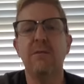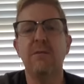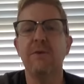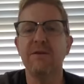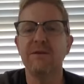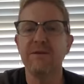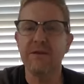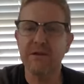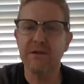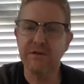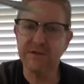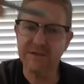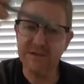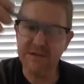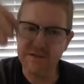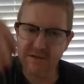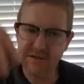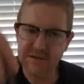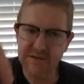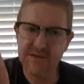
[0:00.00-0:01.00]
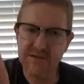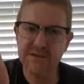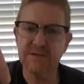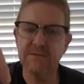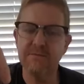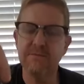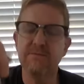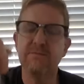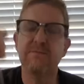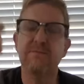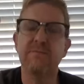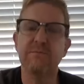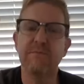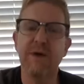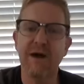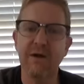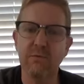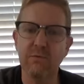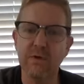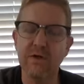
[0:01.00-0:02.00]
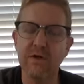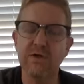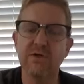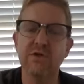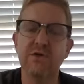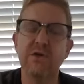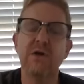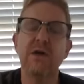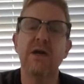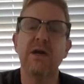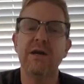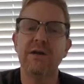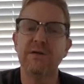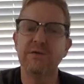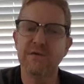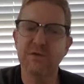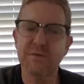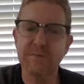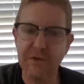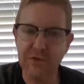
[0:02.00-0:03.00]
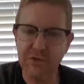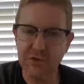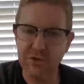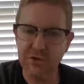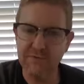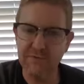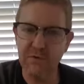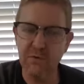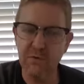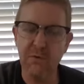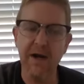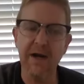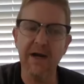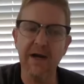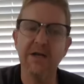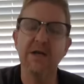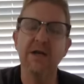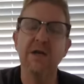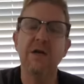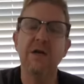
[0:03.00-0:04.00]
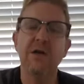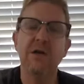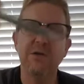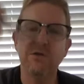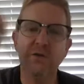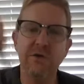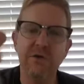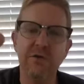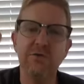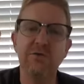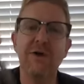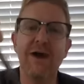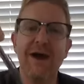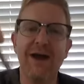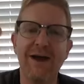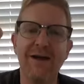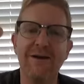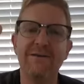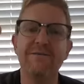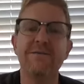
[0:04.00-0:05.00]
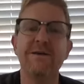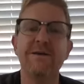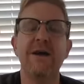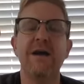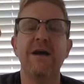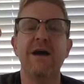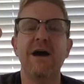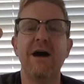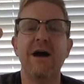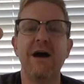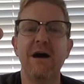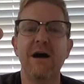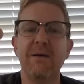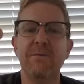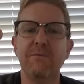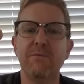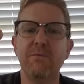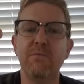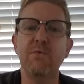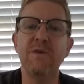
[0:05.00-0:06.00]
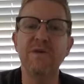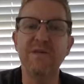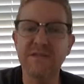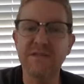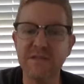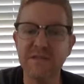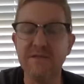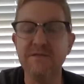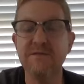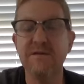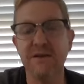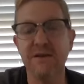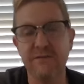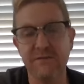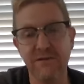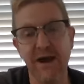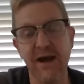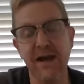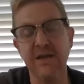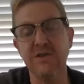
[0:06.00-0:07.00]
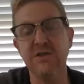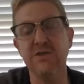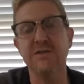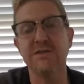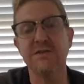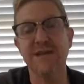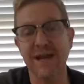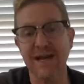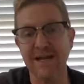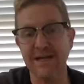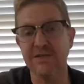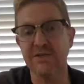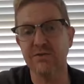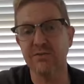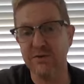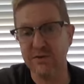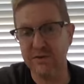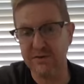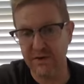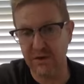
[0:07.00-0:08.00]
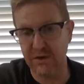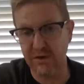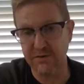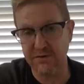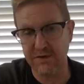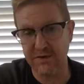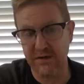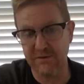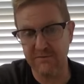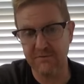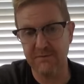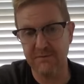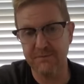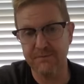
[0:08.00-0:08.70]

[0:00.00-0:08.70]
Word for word: but there is a system by which, especially if you're white, you have um, received advantages as a result of.